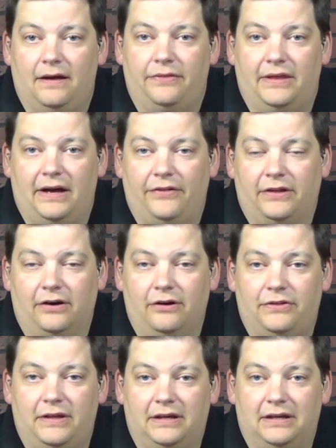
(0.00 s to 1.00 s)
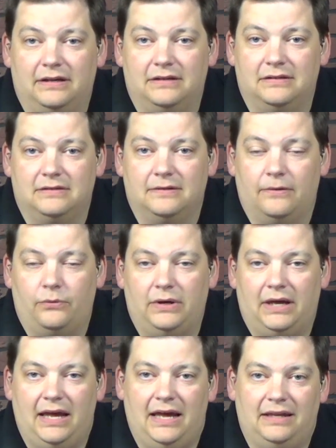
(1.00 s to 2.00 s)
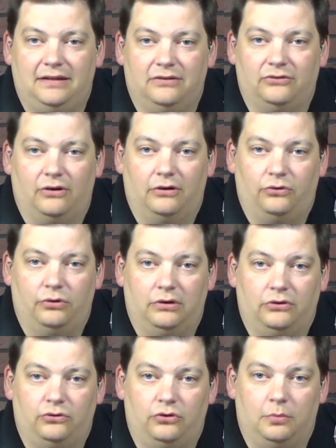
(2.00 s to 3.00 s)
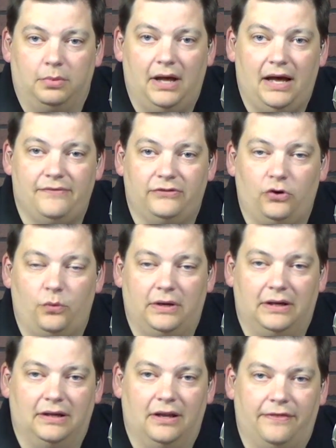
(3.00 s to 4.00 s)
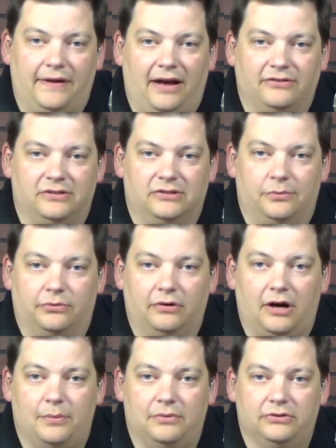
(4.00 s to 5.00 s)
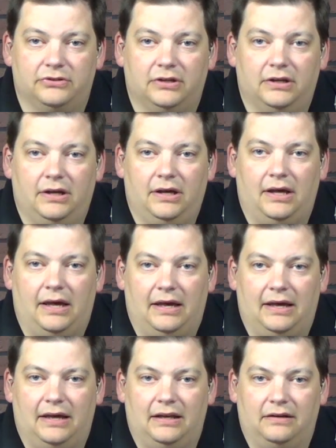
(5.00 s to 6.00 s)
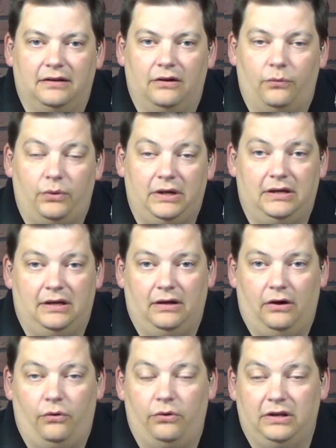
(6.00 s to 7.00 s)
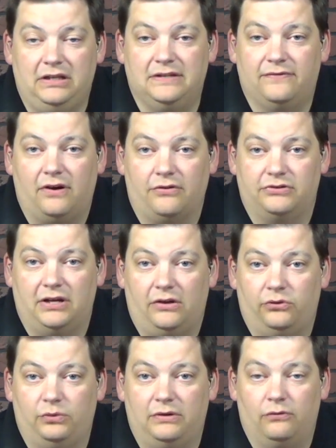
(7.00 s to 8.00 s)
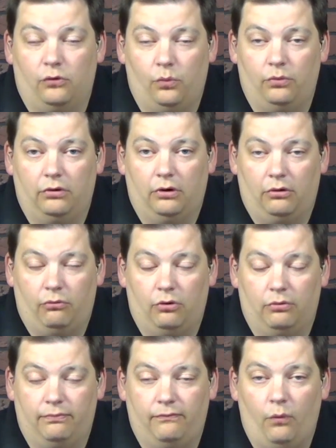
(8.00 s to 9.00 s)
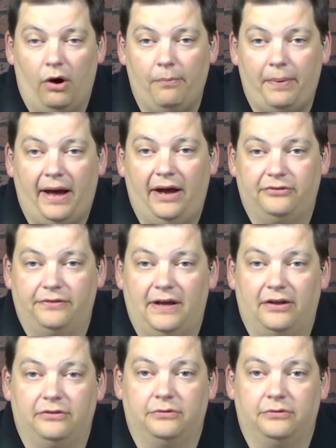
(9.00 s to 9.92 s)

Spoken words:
Now, the other thing is we can't start doing YouTube Live until we get 1,000 subscribers. And we, on each of our other channels, we were well past 1,000